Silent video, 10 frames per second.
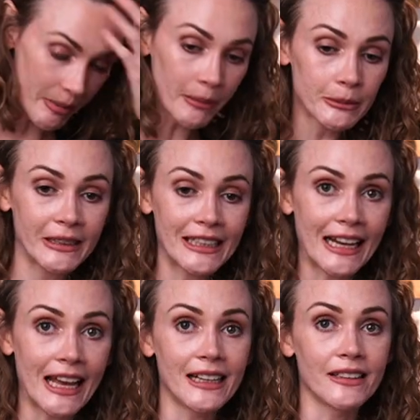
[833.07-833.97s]
probably
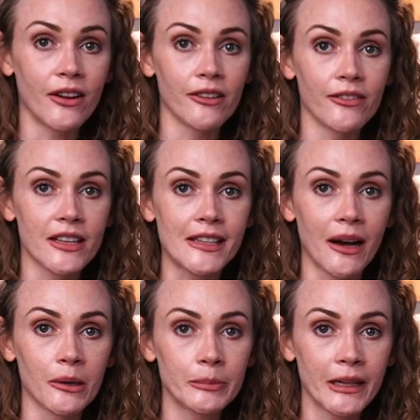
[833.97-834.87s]
gonna edit all of this
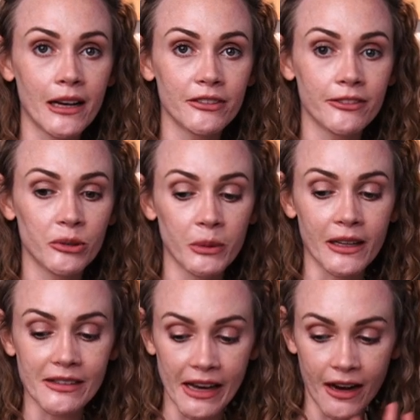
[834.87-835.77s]
out, but every few
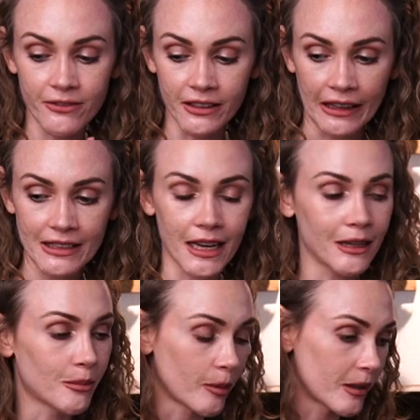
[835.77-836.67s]
minutes I have to like take
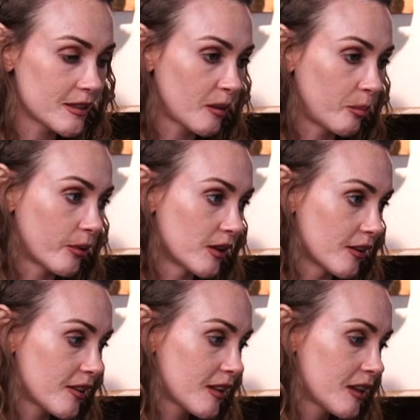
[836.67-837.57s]
a moment to breathe.